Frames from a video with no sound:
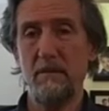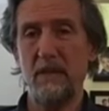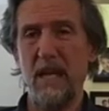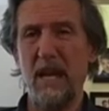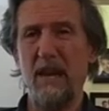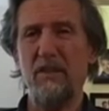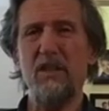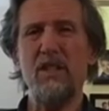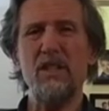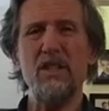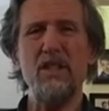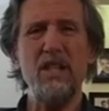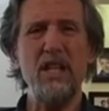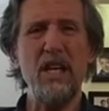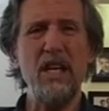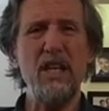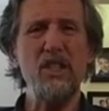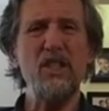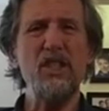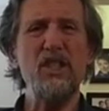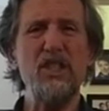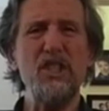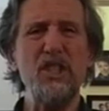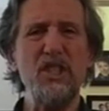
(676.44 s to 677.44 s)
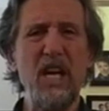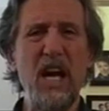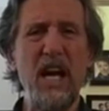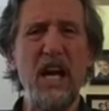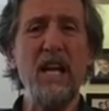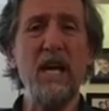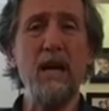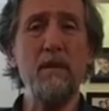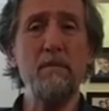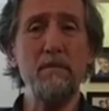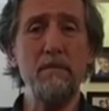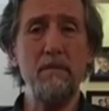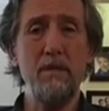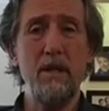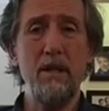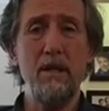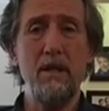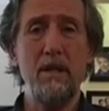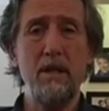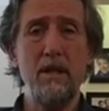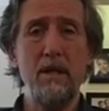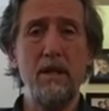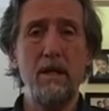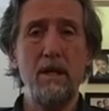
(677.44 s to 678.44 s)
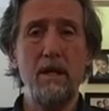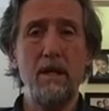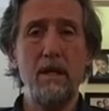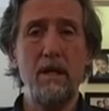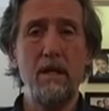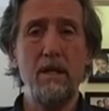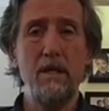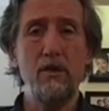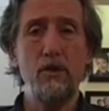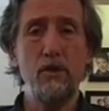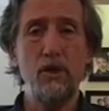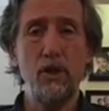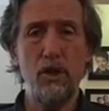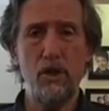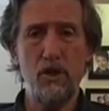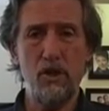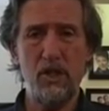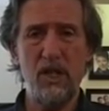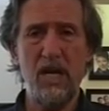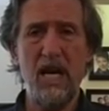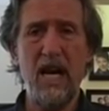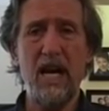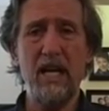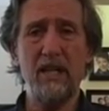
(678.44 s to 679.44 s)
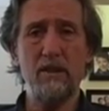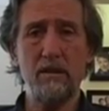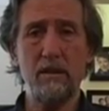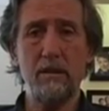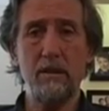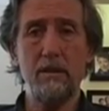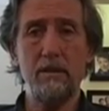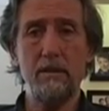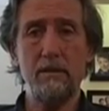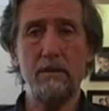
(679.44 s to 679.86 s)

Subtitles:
Have you said shut up to your child?